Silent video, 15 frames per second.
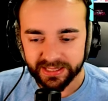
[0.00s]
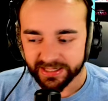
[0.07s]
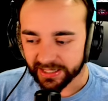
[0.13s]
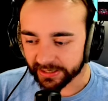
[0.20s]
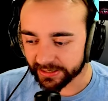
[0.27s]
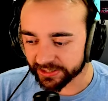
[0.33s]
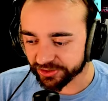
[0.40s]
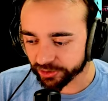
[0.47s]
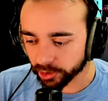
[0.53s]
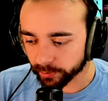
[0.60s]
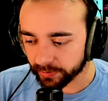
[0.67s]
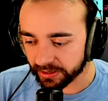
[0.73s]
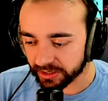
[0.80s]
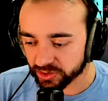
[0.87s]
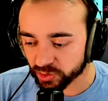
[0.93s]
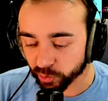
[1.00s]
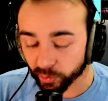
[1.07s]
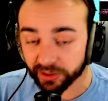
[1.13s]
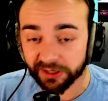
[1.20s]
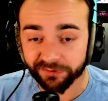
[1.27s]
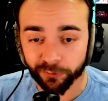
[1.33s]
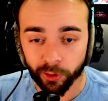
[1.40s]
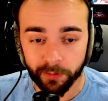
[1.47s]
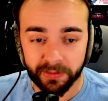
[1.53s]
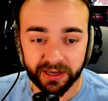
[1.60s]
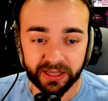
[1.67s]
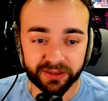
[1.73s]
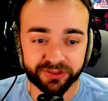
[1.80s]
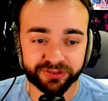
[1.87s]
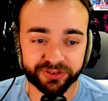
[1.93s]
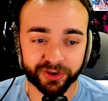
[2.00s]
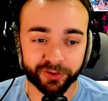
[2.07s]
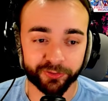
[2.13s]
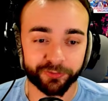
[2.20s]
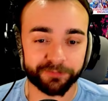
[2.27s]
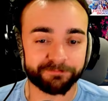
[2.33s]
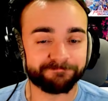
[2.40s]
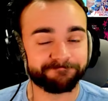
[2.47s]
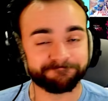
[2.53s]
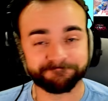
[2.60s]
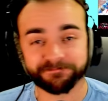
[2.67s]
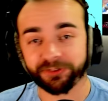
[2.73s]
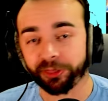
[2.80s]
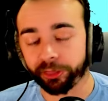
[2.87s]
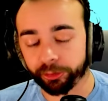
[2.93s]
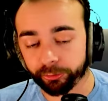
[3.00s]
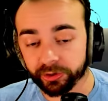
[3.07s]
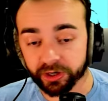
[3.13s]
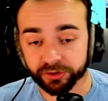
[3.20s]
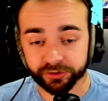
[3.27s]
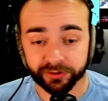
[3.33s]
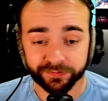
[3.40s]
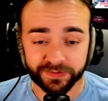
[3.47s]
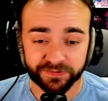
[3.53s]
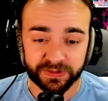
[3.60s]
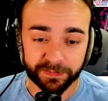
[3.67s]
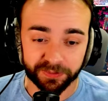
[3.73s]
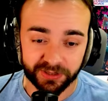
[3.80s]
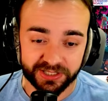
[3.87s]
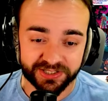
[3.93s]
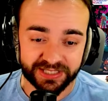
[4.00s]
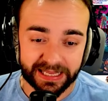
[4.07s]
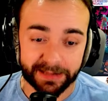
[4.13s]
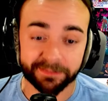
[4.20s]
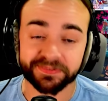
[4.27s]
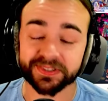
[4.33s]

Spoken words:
And this took me 24 minutes, so 350 plus games.